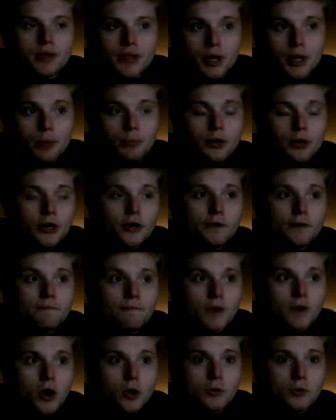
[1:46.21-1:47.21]
The computer
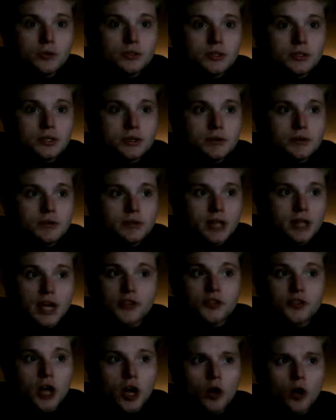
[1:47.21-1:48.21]
froze, and I
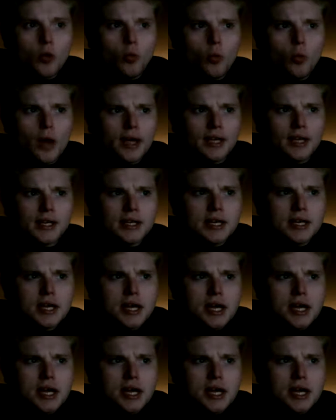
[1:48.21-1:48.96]
thought, wait,